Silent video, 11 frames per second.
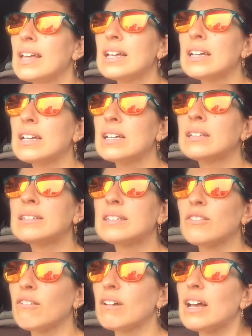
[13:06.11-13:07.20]
It's
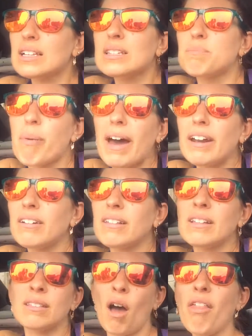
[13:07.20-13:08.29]
better
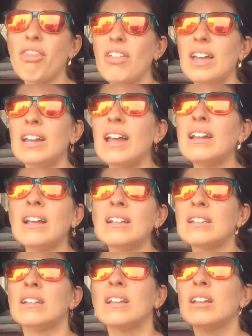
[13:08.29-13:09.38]
than nothing. And
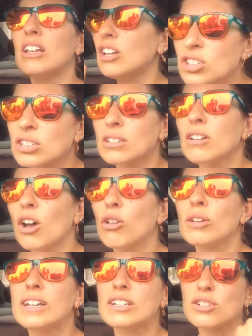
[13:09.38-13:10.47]
then you
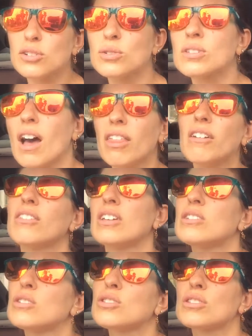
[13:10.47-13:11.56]
slowly introduce other
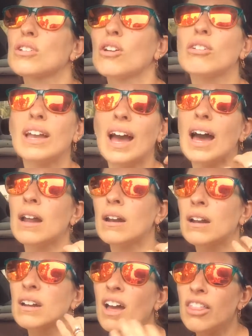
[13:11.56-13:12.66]
things. You slowly add
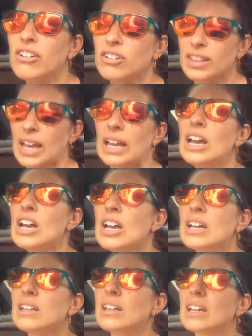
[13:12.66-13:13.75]
another day.
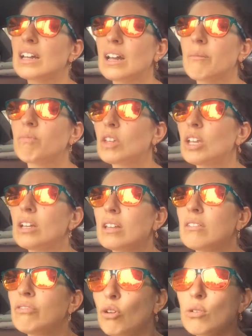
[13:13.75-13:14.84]
Like,
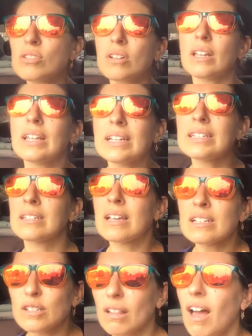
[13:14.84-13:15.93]

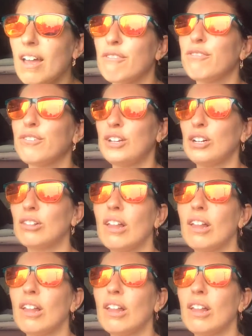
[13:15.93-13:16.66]
it's life, you know.